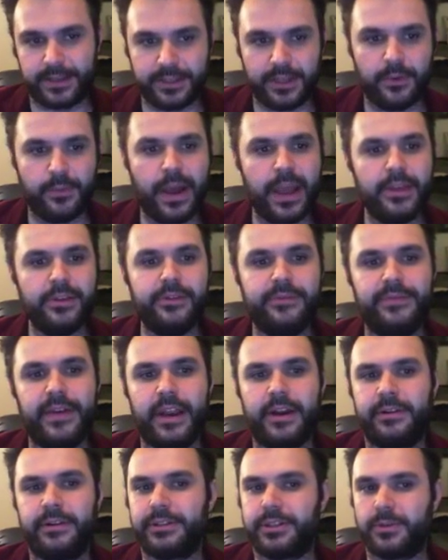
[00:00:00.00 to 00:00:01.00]
So where your
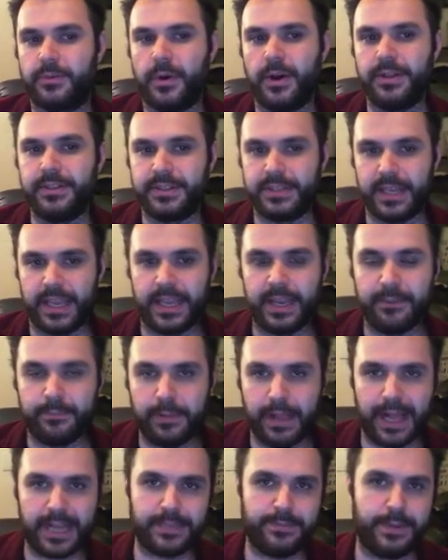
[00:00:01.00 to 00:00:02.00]
veteran squads in a
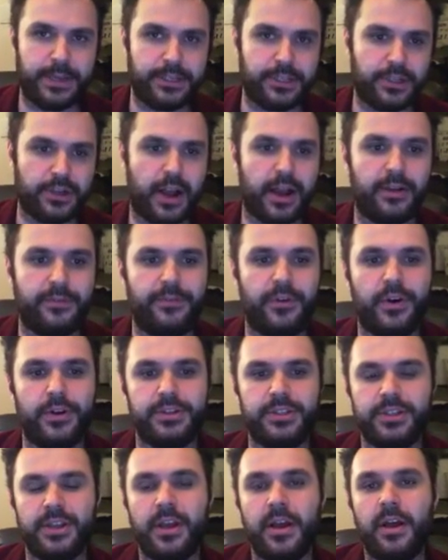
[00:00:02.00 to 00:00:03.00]
Black Spear Strike
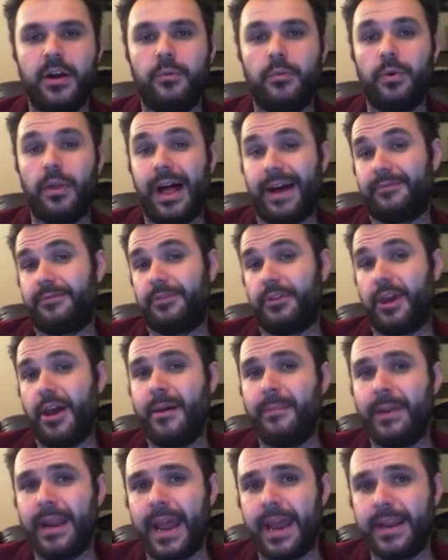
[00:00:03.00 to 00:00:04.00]
Force will have
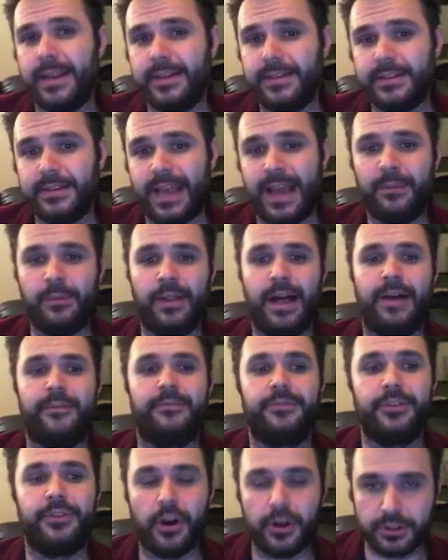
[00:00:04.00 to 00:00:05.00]
Terminators and will
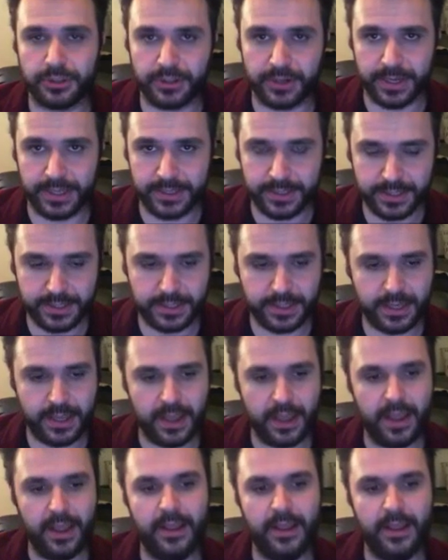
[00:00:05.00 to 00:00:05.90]
have doctrines,